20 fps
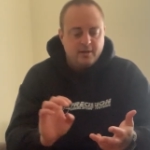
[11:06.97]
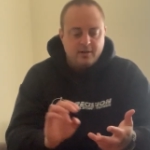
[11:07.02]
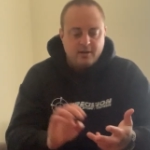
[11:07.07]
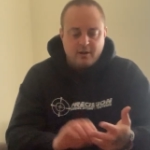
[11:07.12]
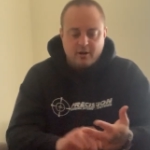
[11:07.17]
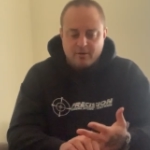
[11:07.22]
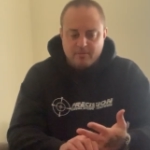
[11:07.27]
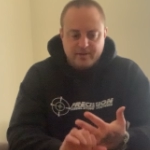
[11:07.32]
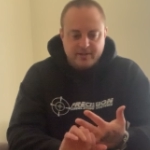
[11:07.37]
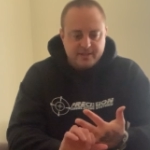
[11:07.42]

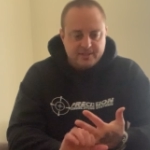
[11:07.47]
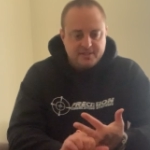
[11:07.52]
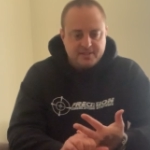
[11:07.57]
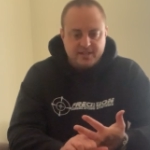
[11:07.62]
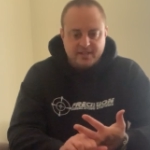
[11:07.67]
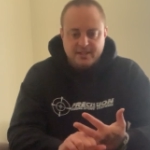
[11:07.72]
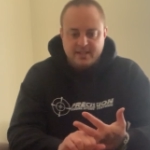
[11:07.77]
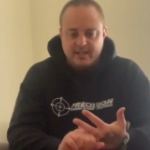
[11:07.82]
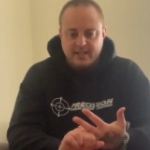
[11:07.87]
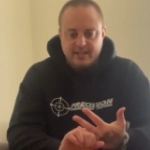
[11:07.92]
Hartman had
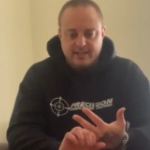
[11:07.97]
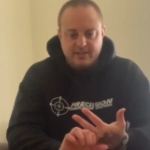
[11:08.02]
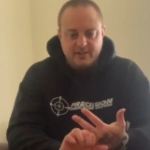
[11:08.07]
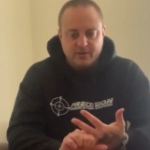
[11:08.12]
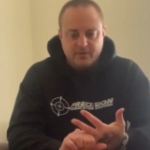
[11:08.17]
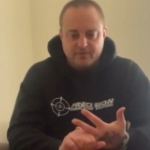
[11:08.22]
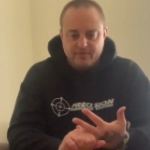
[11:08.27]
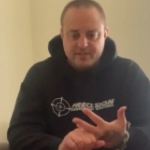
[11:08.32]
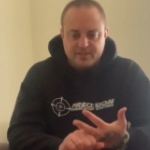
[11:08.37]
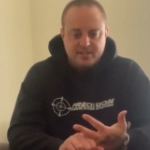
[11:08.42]
said that, you
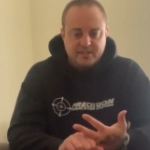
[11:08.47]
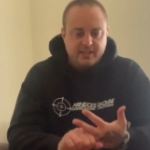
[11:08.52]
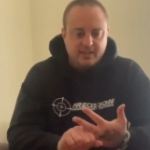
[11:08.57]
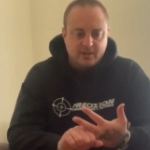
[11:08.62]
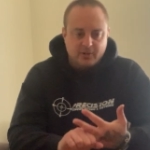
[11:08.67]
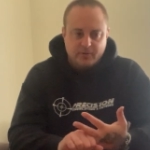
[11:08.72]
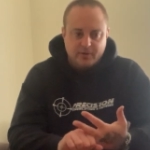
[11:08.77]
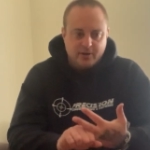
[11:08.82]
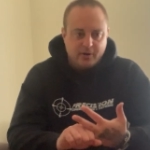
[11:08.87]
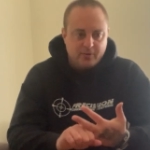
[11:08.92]
know,
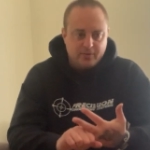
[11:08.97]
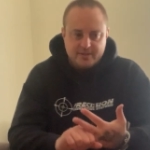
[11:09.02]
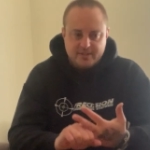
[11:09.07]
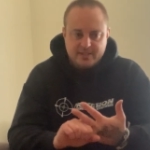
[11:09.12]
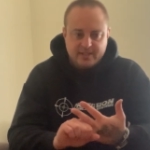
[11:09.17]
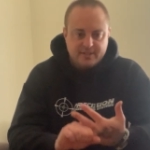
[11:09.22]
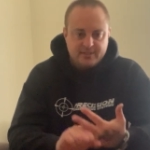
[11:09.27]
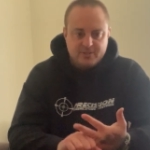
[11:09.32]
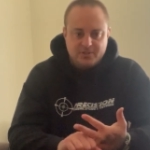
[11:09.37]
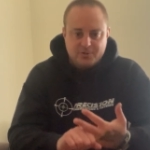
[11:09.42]
Vincenello had always
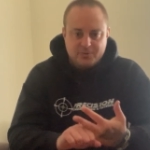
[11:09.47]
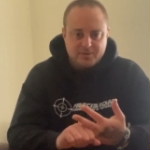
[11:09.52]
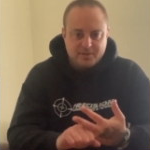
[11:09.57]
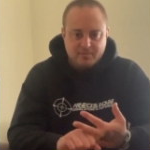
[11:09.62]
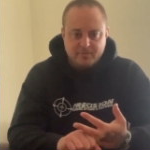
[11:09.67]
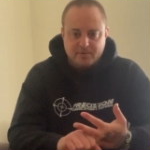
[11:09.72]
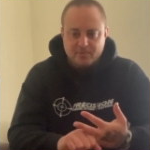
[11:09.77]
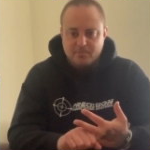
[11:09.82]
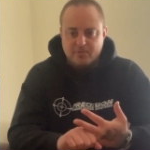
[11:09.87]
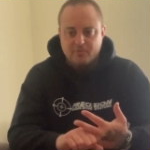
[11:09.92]
said to do
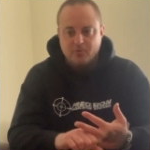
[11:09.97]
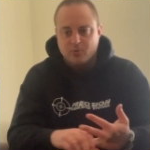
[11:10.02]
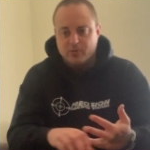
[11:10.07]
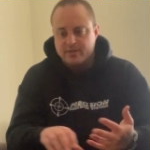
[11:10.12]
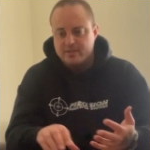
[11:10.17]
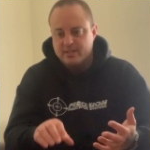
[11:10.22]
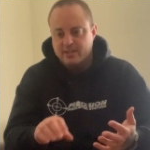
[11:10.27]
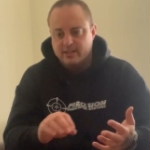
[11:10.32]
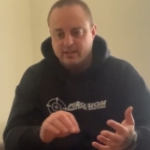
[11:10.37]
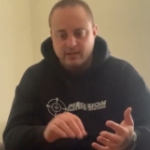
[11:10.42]
something before
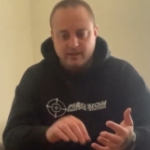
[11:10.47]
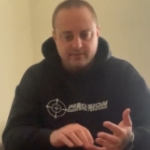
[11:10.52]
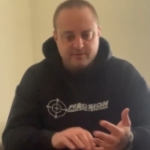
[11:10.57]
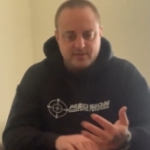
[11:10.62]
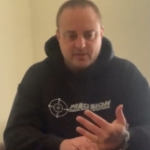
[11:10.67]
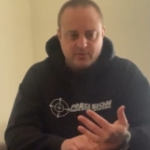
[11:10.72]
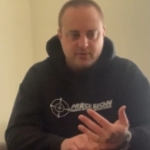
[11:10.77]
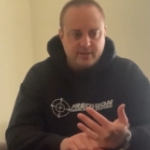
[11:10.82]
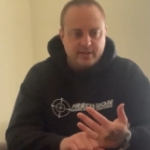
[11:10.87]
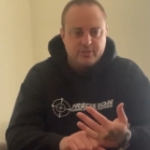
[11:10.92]
a deadlift.
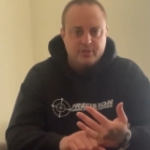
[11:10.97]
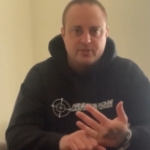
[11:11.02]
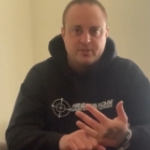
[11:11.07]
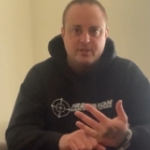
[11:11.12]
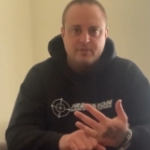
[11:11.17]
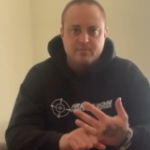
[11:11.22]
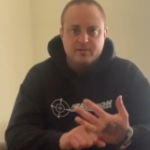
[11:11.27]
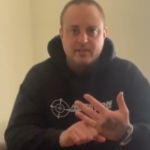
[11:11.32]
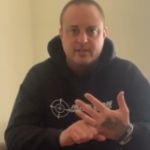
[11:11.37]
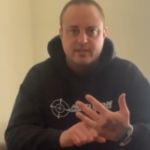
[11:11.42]
So it just
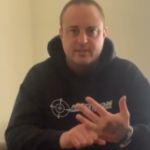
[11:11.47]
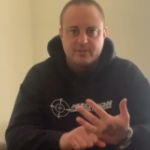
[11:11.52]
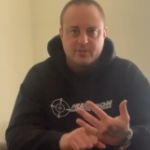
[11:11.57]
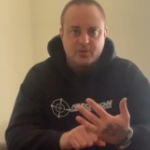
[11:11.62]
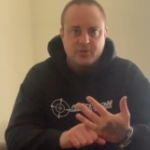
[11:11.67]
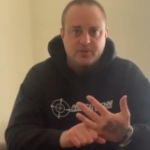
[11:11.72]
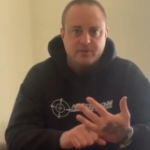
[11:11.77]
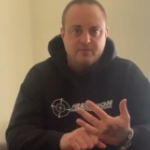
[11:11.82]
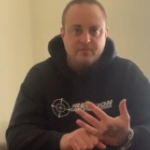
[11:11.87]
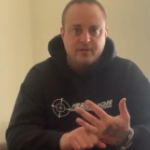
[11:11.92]
seems like it's
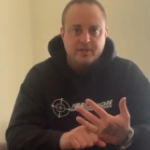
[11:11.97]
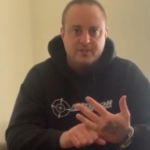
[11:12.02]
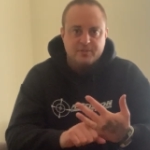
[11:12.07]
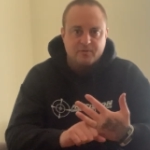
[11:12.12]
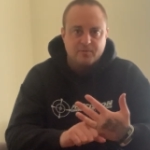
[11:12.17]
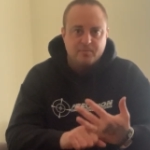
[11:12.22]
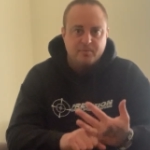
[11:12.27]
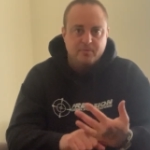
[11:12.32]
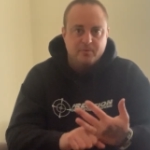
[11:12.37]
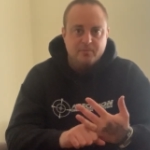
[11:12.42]
good advice
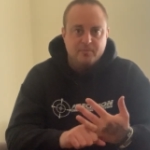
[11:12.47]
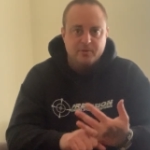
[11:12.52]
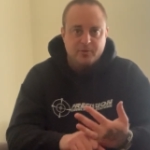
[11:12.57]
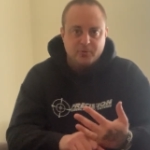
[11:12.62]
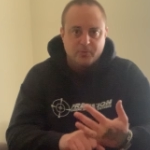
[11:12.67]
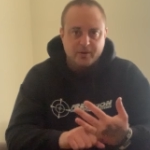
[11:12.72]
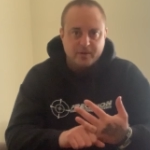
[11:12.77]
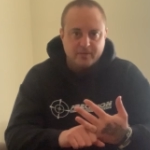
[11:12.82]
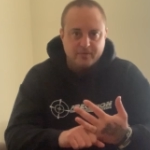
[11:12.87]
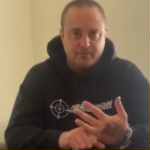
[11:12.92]
from people who've
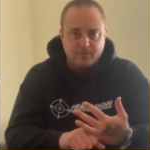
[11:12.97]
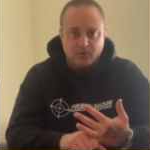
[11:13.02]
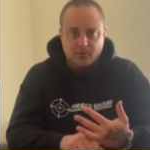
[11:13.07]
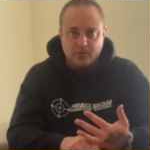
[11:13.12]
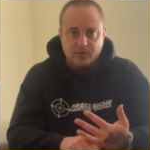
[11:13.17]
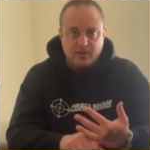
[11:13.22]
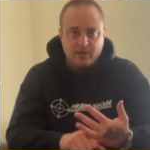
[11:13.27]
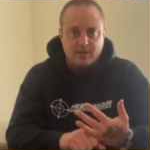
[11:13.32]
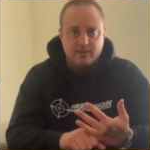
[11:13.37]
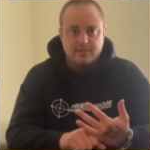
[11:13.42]
been doing it for
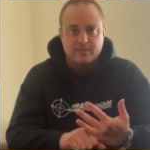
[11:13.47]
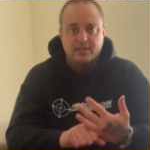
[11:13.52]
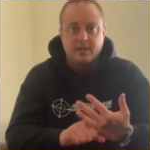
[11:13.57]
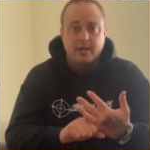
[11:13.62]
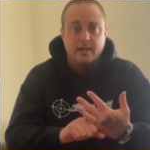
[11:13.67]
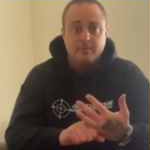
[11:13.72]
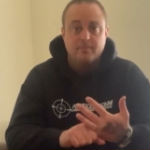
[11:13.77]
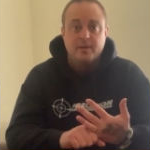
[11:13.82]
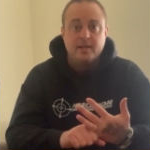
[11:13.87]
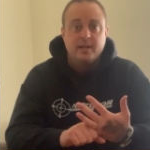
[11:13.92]
a long
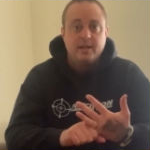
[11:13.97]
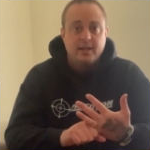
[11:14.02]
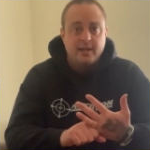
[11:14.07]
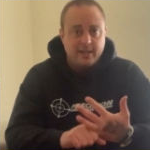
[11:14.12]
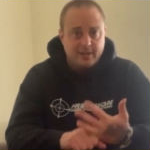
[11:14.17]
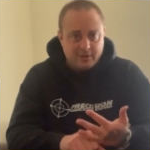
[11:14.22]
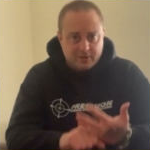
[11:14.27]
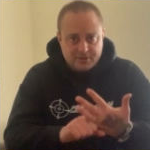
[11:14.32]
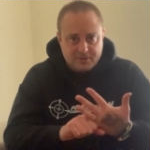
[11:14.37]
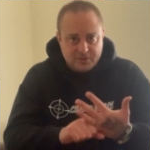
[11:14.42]
time.
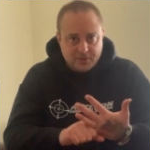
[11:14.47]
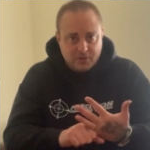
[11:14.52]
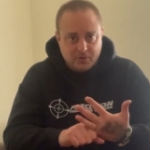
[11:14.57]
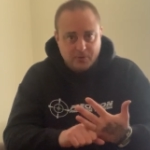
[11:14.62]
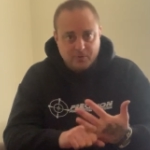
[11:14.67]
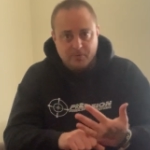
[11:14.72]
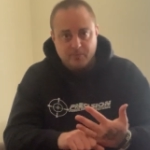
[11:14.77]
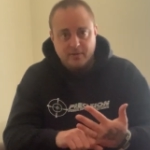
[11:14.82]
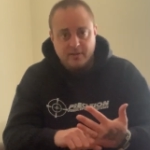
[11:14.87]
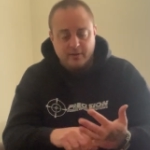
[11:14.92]
And
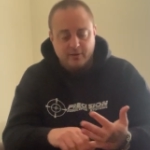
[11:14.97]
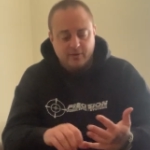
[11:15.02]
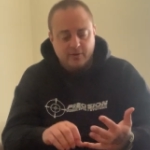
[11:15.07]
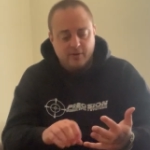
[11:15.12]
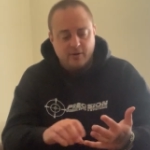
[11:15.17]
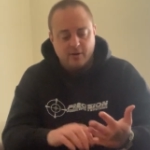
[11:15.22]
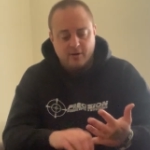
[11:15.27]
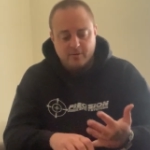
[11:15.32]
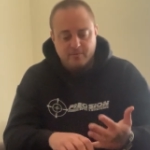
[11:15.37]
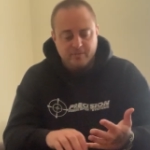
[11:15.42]
also, you know,
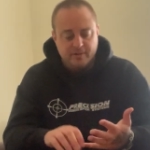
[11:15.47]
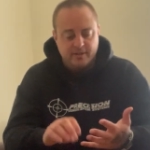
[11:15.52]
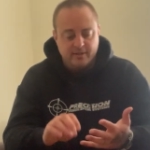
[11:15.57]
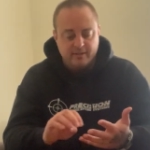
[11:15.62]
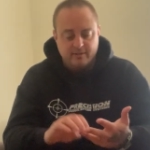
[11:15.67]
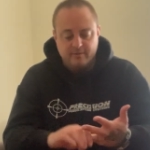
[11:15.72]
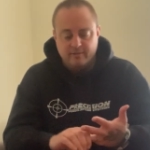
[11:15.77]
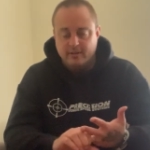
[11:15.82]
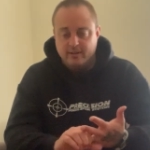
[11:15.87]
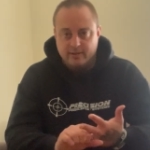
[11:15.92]
Hartman
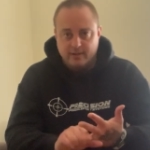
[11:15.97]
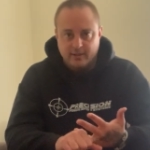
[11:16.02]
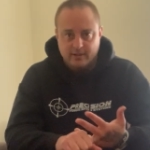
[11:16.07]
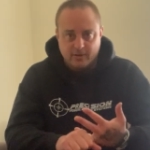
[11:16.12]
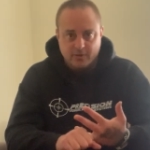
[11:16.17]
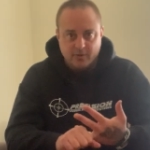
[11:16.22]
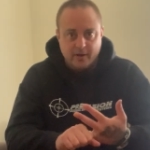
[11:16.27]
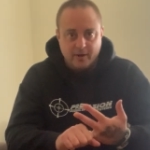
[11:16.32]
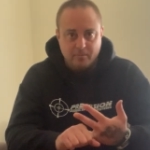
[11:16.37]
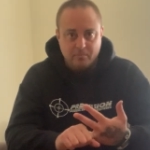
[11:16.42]
and
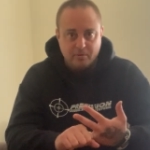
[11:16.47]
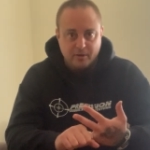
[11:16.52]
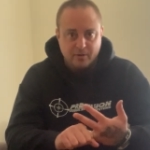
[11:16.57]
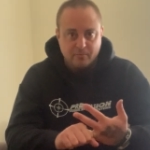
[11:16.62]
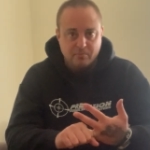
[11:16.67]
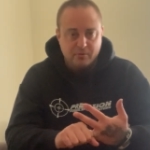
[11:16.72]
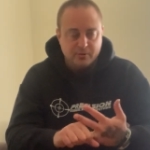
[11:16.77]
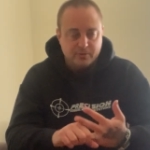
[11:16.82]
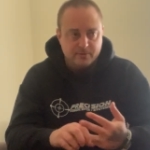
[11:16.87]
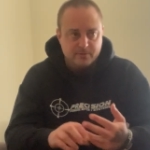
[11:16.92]
Anello had
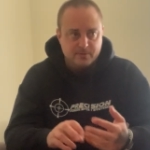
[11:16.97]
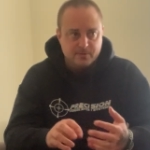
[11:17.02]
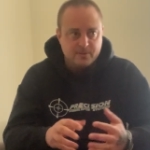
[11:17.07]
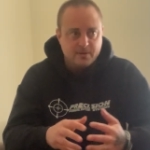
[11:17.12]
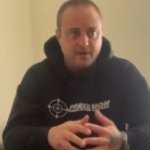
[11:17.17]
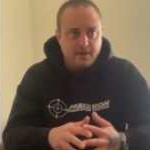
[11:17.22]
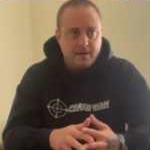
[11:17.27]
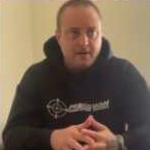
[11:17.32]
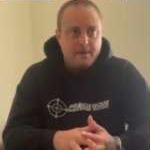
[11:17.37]
big pulls.